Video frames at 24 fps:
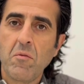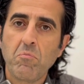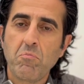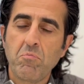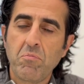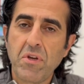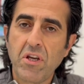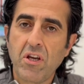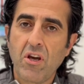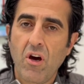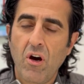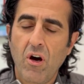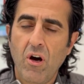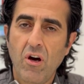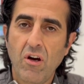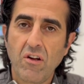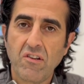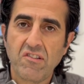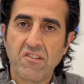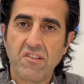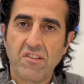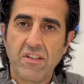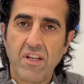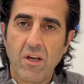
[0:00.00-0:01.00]

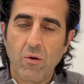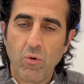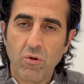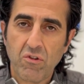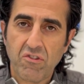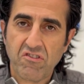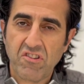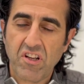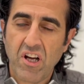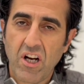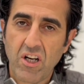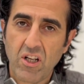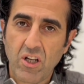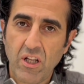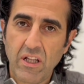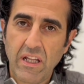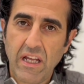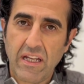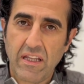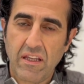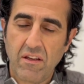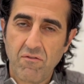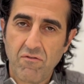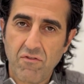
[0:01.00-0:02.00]
because they will start
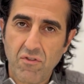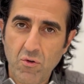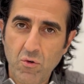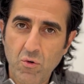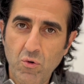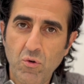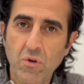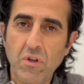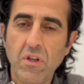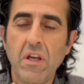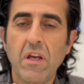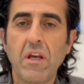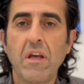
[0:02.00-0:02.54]
collecting food,